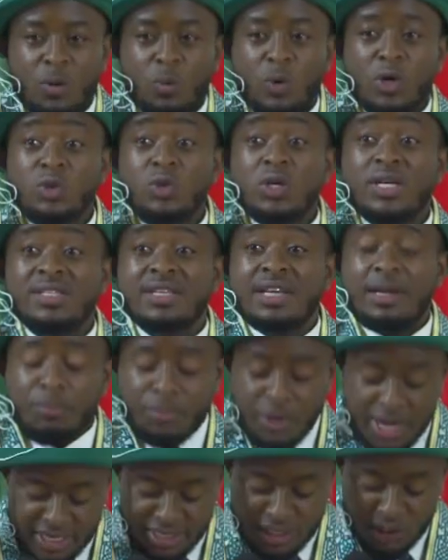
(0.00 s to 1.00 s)
what we are
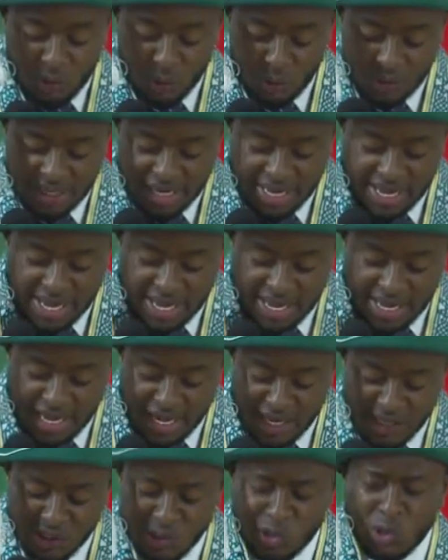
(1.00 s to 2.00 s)
celebrating today
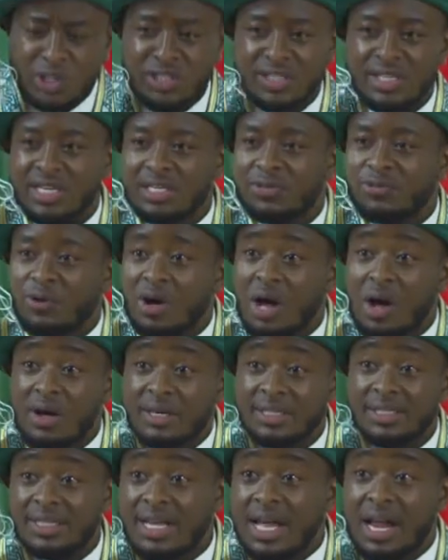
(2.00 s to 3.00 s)
is not just for
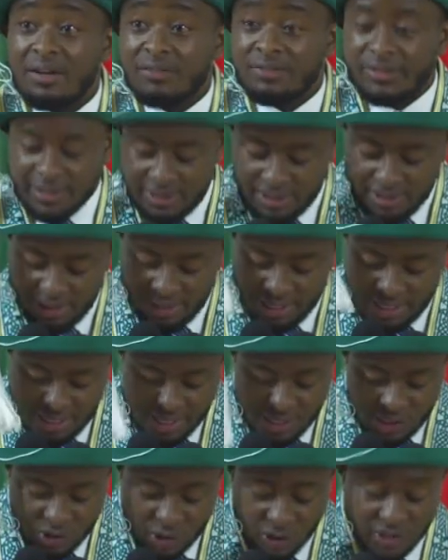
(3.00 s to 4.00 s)
ourselves.
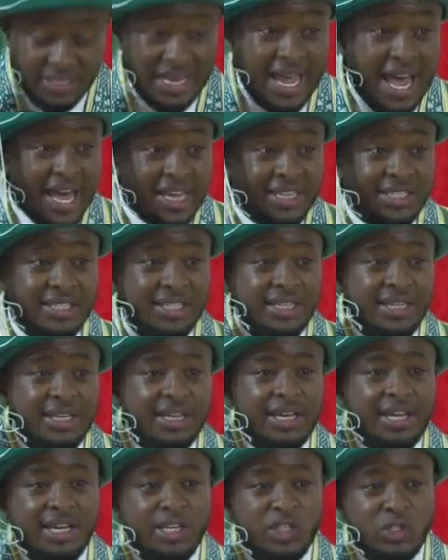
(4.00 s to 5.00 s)
Society
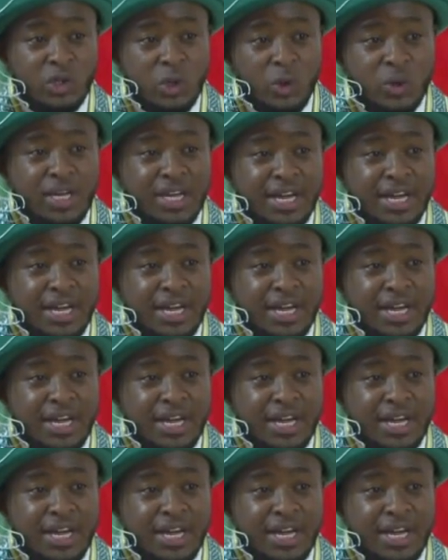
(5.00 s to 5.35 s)
is looking